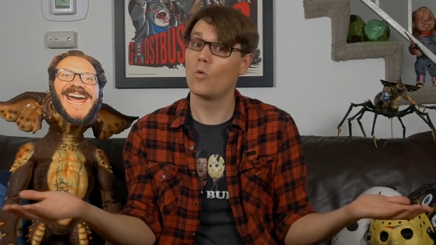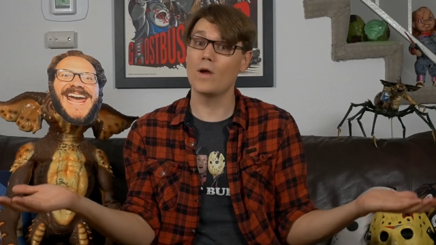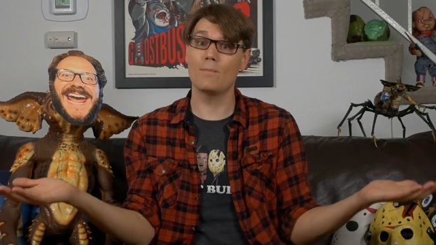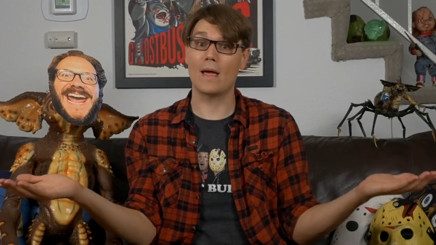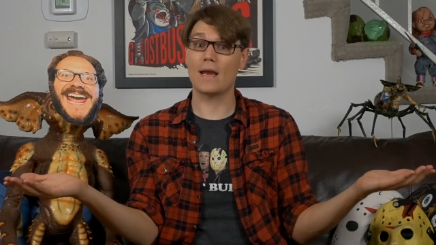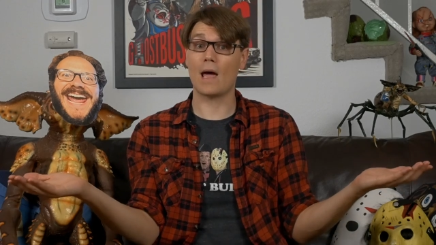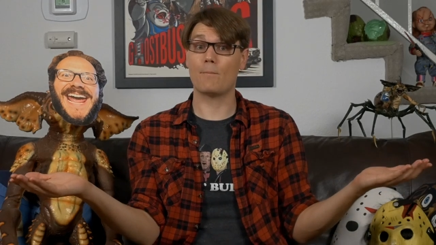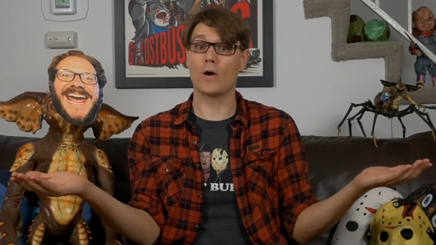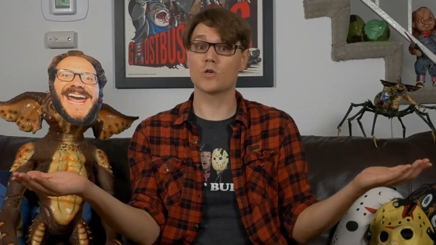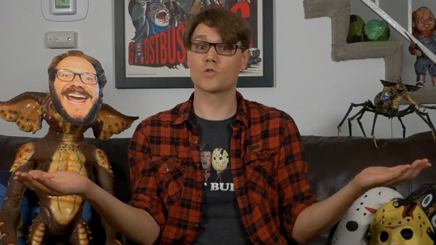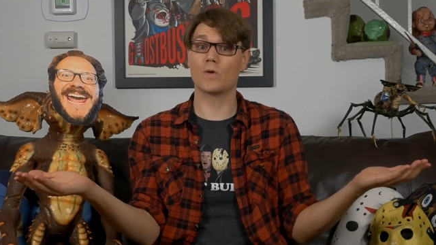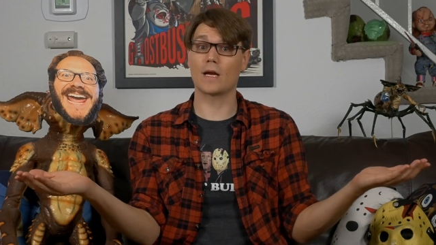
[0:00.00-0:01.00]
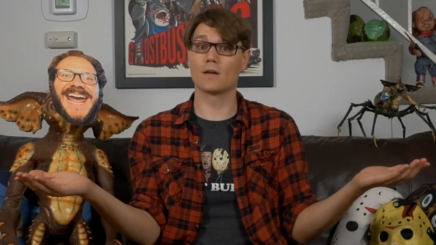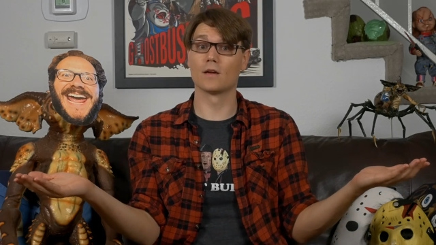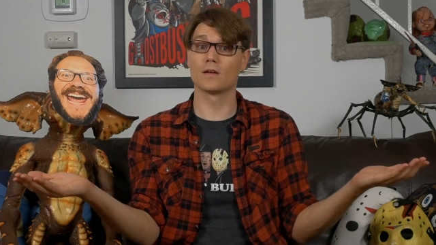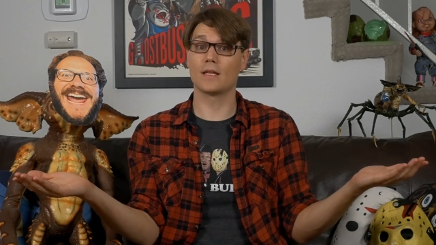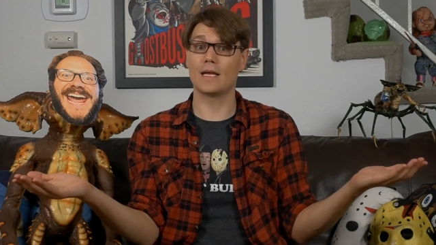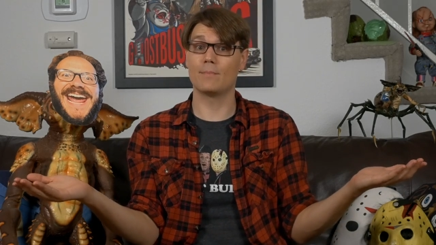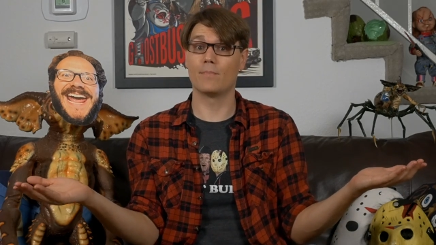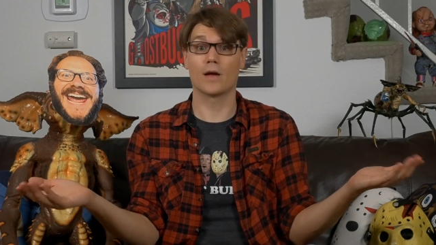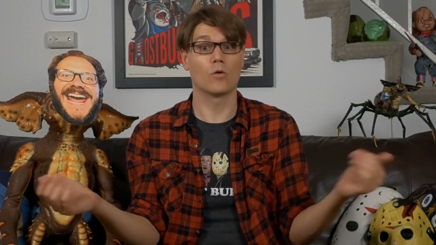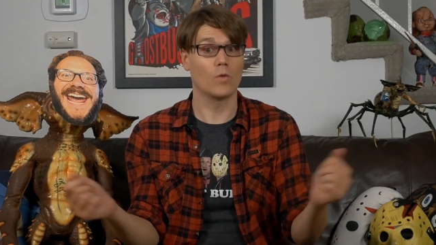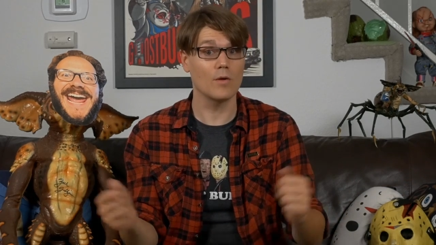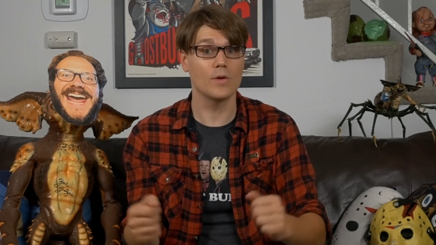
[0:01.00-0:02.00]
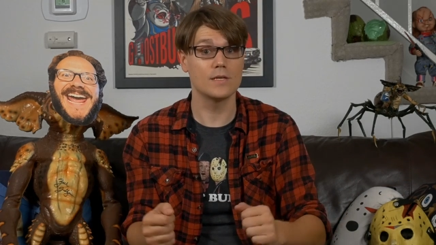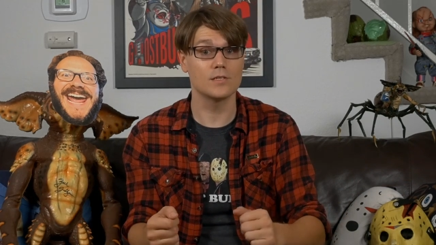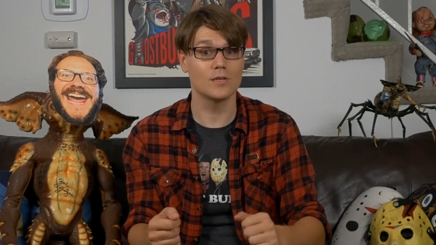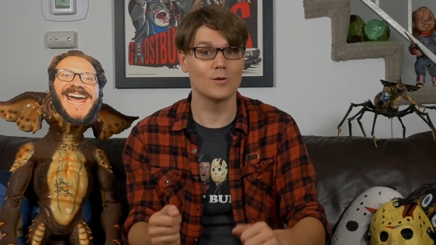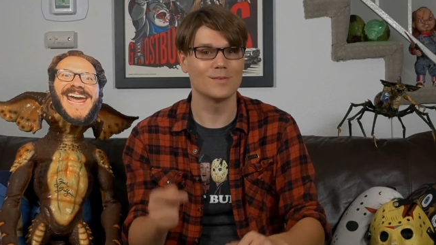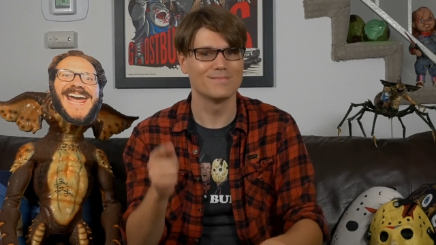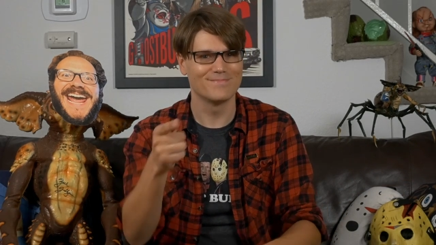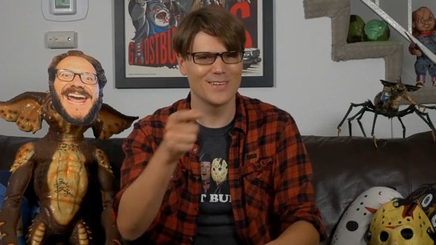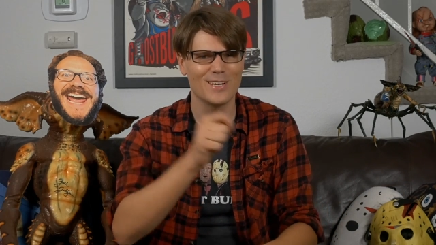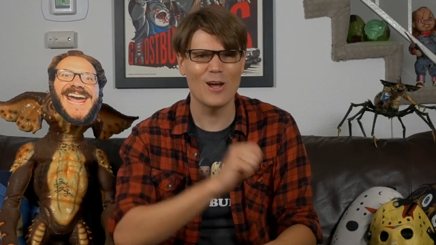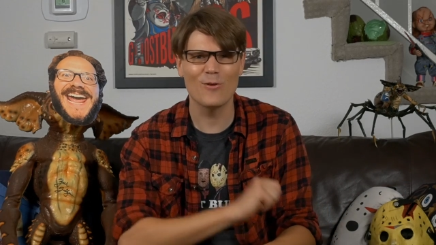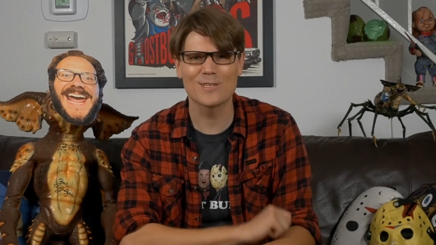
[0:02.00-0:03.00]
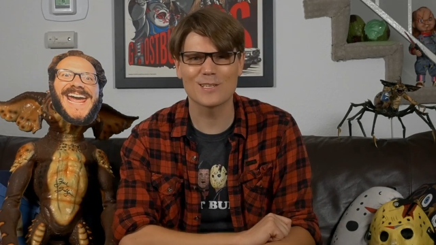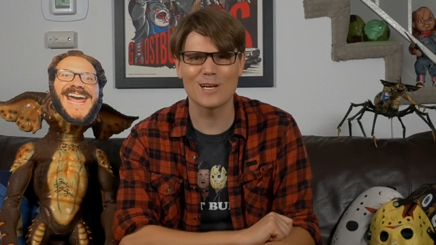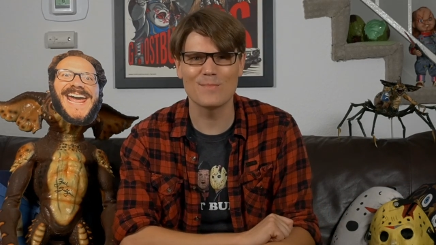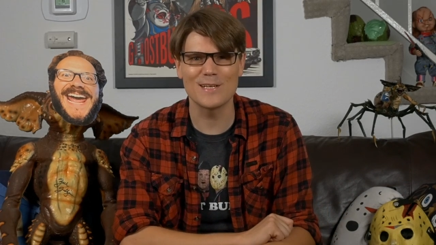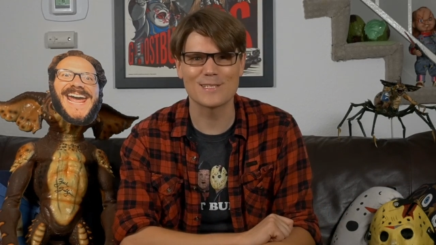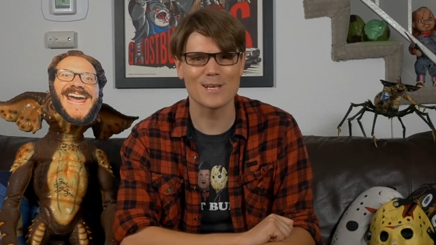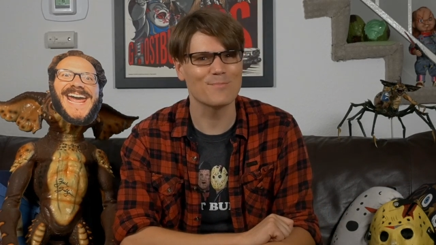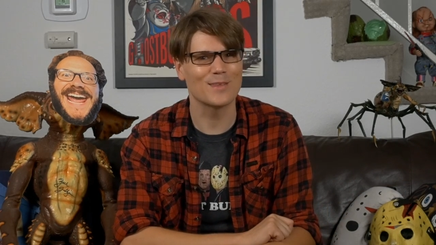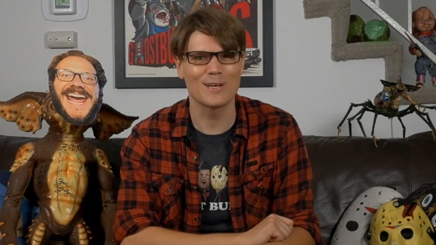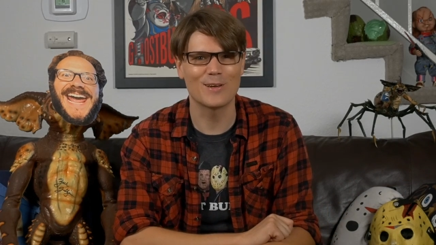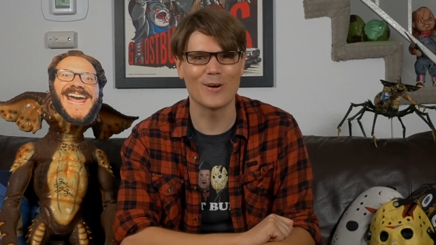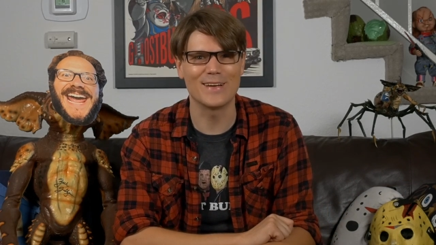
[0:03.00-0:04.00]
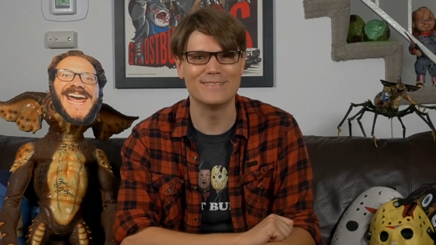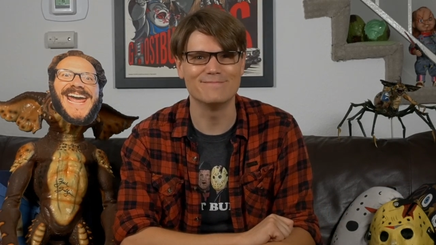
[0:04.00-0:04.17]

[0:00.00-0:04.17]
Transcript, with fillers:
Speaker 1: We may not post regularly, but when we do, you know it's gonna be something good.